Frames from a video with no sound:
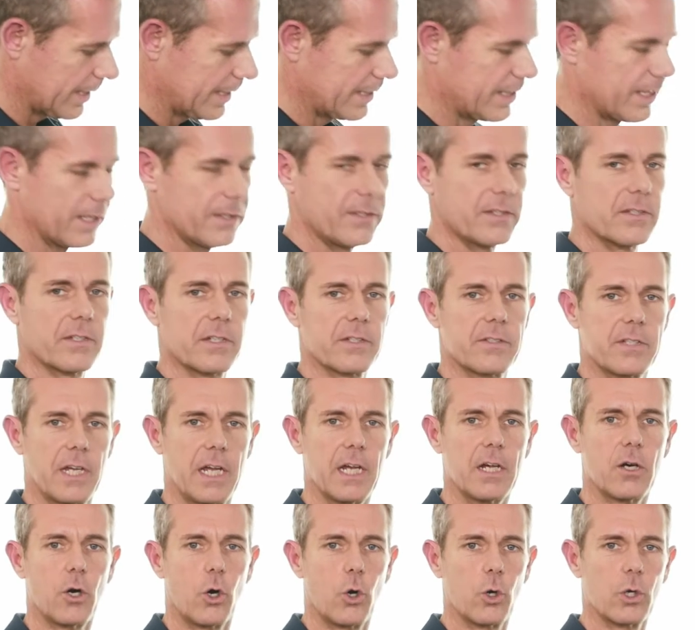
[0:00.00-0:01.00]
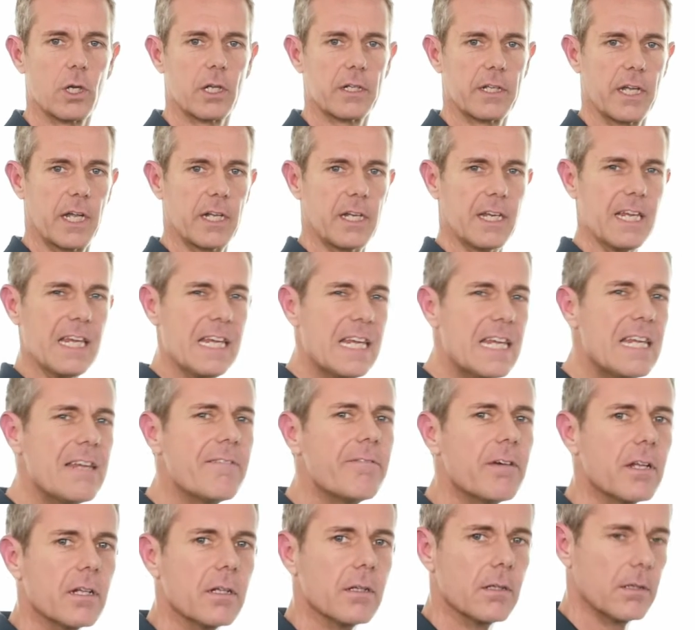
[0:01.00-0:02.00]
This is a stakeholder that
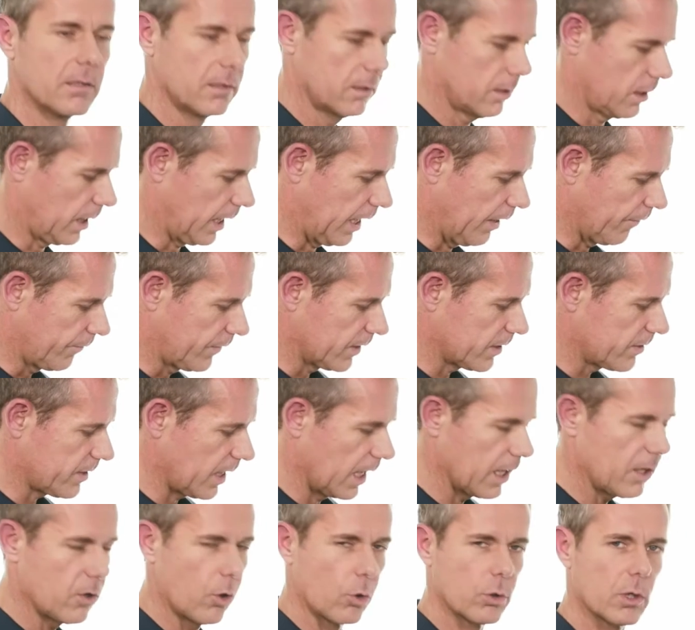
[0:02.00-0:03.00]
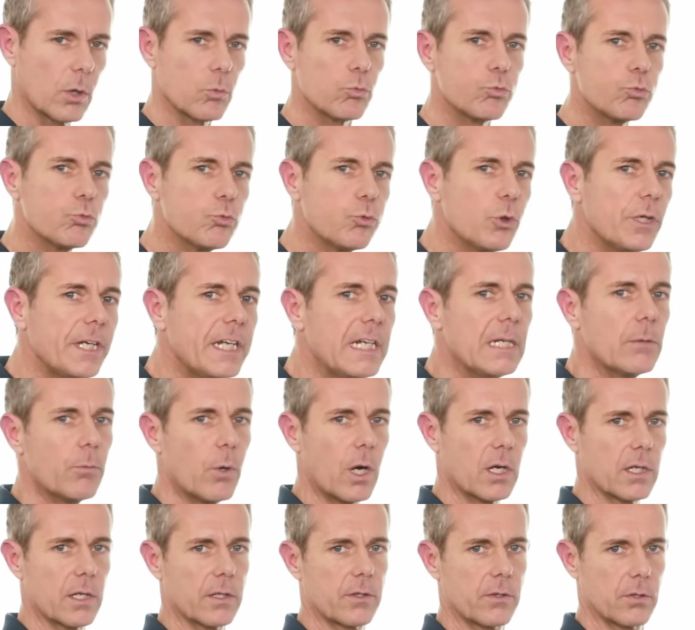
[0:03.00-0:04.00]
even if the stakeholder really
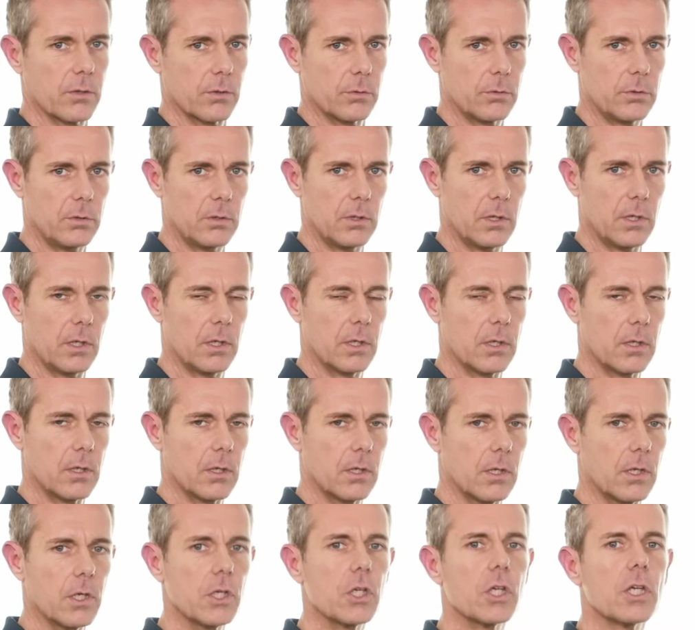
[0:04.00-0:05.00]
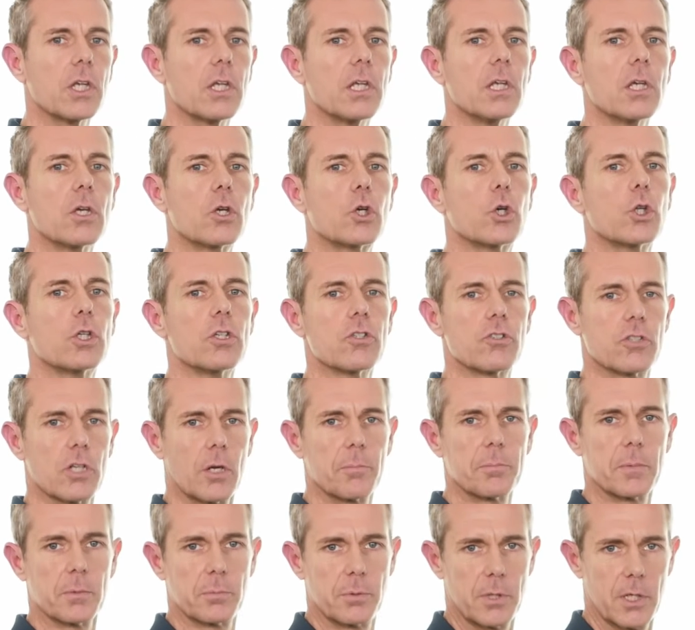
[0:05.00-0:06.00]
wanted to, he couldn't
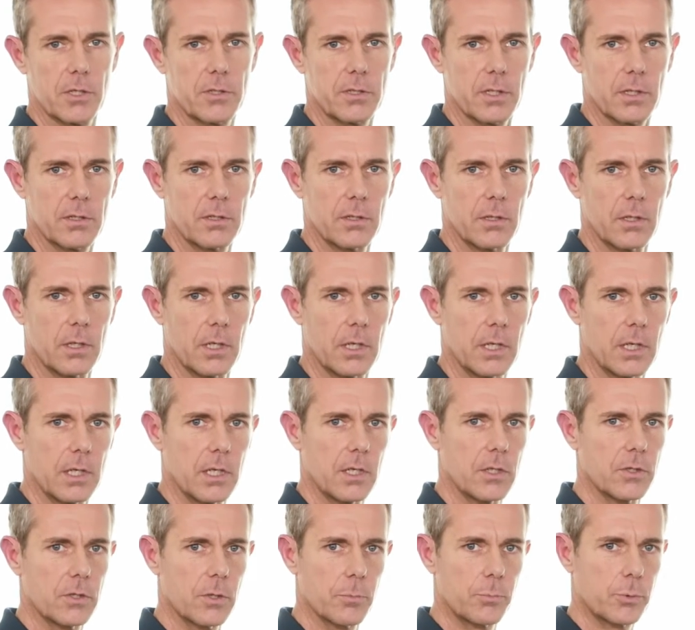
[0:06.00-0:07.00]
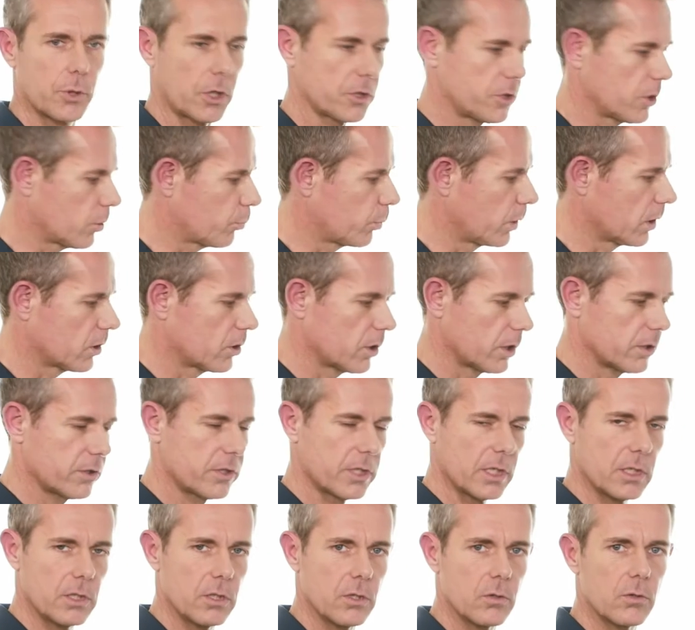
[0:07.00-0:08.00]
stop the project. The project will
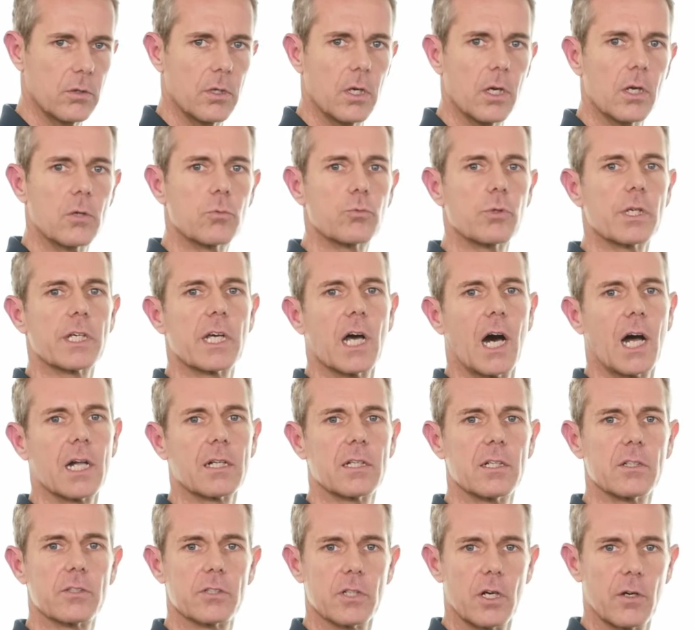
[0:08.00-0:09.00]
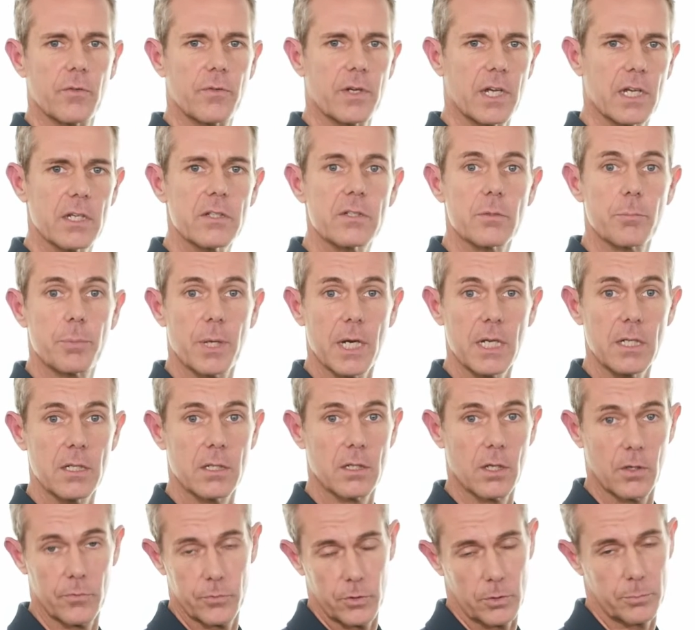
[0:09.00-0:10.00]
continue regardless of his opinion
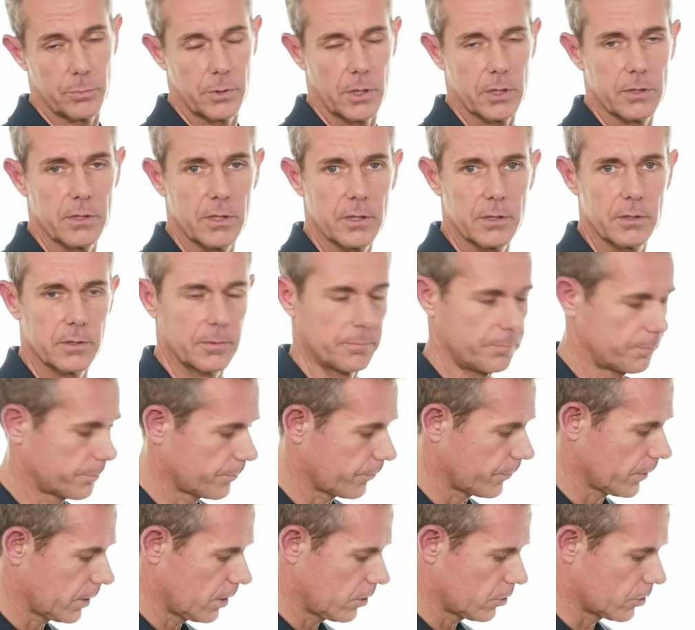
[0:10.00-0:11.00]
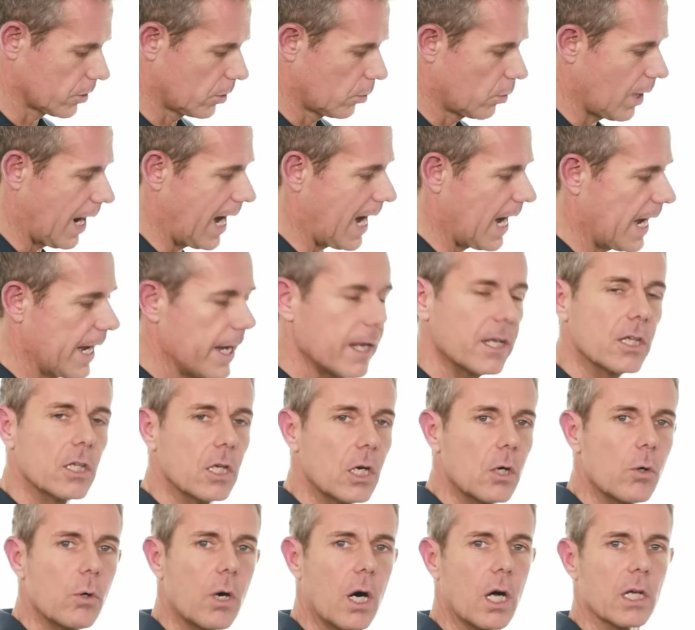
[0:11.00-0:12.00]
of your project. So high and
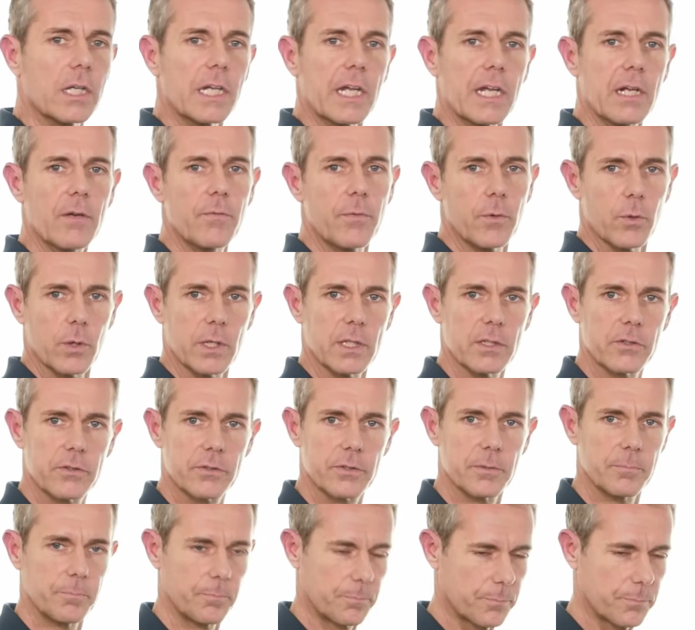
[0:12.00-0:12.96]
low on influence.